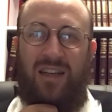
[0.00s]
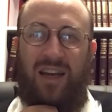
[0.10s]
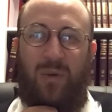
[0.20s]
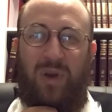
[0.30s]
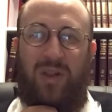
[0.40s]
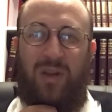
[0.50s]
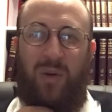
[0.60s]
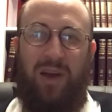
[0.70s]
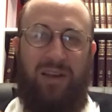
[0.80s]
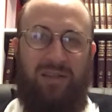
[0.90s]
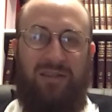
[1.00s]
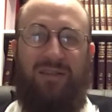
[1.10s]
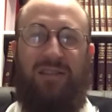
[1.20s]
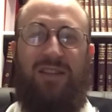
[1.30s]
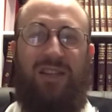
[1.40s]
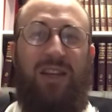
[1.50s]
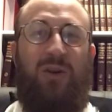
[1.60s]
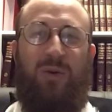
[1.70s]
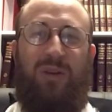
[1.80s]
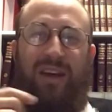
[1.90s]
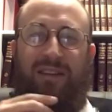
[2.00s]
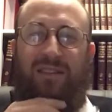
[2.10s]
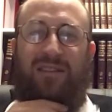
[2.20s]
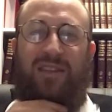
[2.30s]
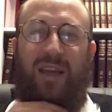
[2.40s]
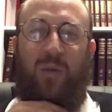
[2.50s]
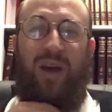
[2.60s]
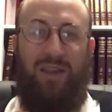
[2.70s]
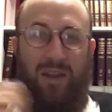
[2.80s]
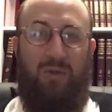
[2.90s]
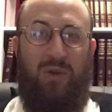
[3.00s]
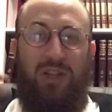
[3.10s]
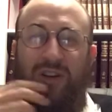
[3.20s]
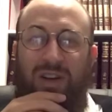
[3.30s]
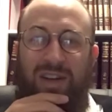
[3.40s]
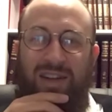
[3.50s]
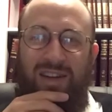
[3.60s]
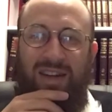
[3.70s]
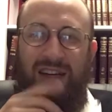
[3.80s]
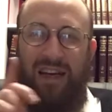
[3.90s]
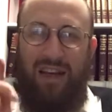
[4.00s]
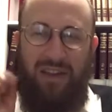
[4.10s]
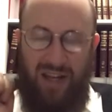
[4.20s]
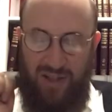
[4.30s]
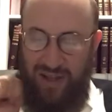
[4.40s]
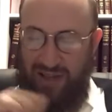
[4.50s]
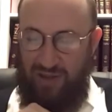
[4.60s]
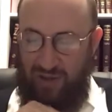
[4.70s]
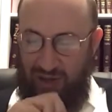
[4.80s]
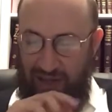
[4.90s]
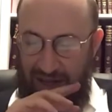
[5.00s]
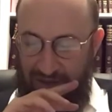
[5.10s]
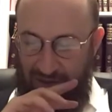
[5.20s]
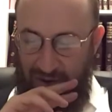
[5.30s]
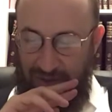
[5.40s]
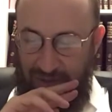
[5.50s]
and we think we can continue in that same way, then we should. And that's what Eretz Yisrael allows for.